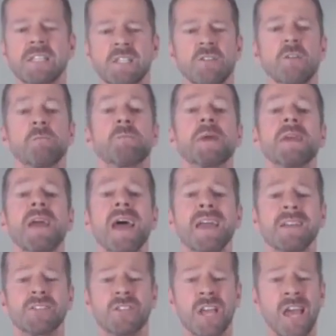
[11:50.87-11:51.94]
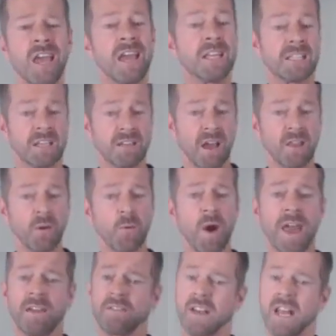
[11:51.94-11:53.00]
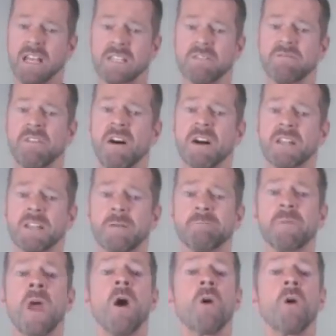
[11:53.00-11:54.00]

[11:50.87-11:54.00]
so the pH is another way of classifying them.